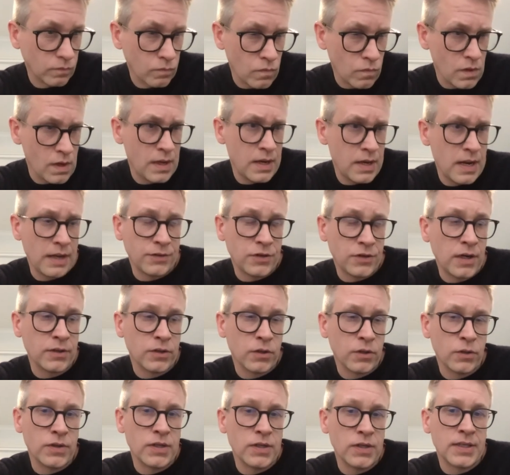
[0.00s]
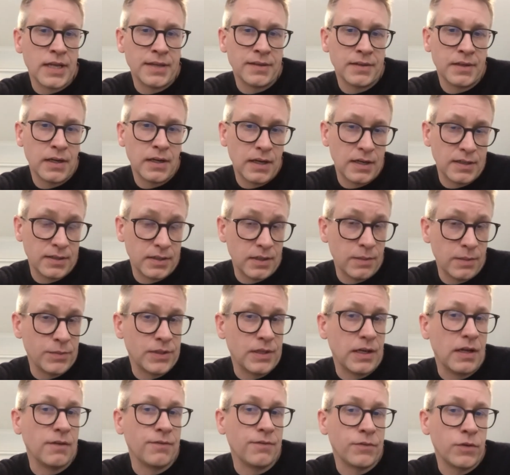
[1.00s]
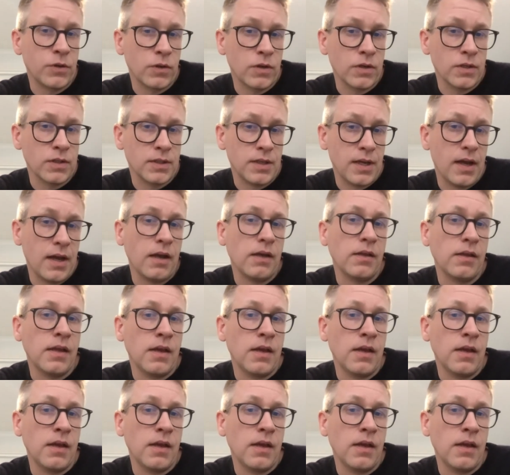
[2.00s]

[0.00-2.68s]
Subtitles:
Yeah, trying to decentralize themselves, you can say.